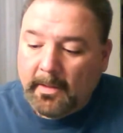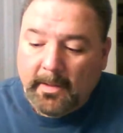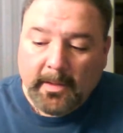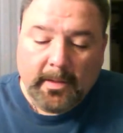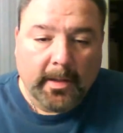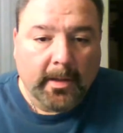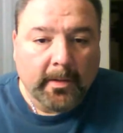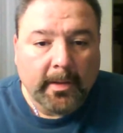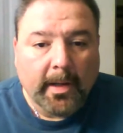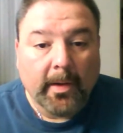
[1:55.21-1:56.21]

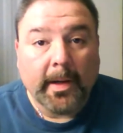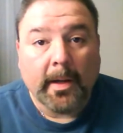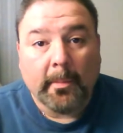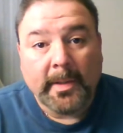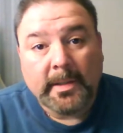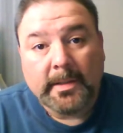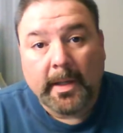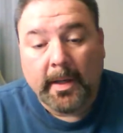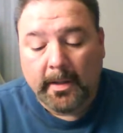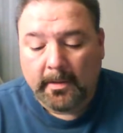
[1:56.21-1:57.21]
decaling, now I got me
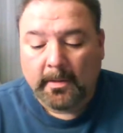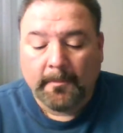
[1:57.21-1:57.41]
saying it,